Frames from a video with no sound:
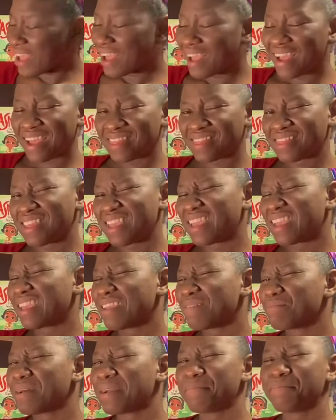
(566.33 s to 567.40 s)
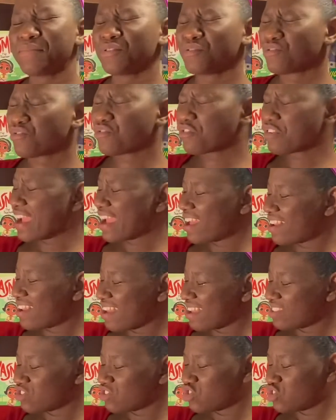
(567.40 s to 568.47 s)
I think it might be red
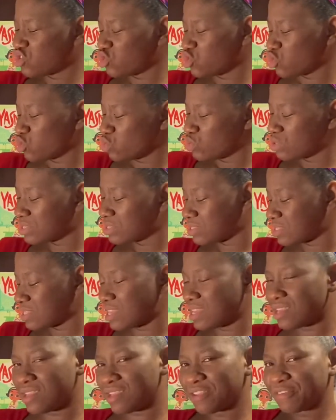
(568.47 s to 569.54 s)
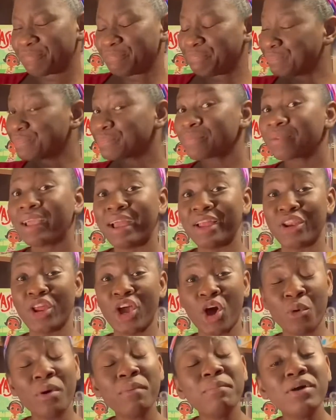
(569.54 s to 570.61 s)
and juicy. And
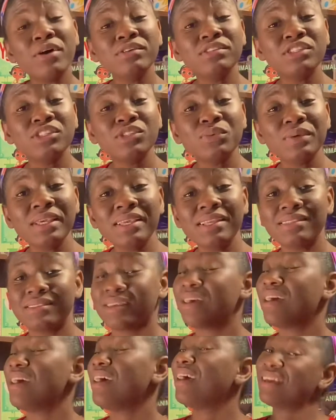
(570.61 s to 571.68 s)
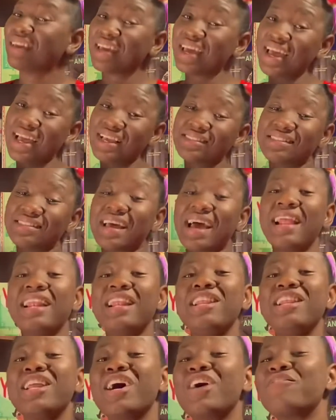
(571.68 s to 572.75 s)
how about sweet? Yes, I
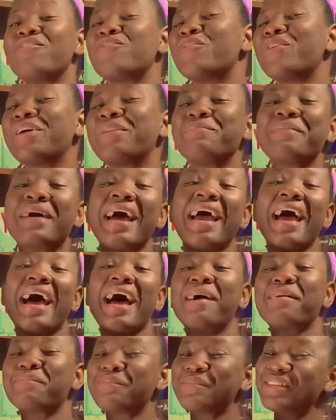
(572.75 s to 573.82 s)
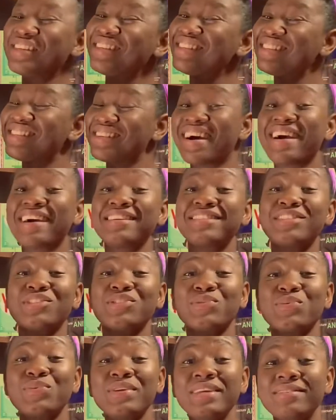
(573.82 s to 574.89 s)
love when my apples are
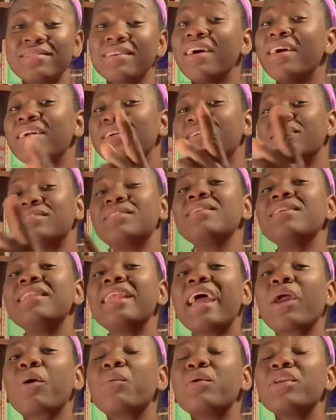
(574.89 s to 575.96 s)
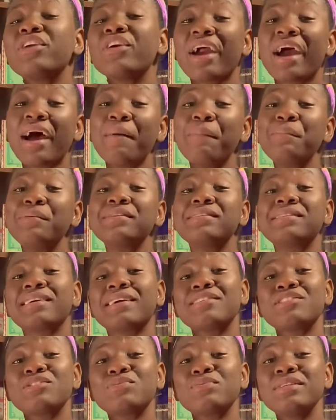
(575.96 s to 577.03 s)
sweet. Do you like when your apples
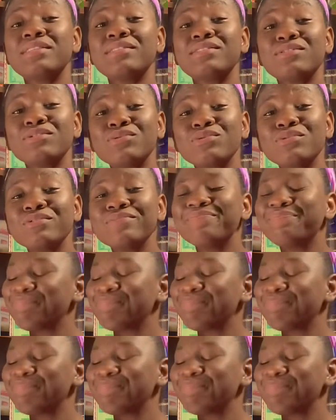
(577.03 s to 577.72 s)
are sweet too?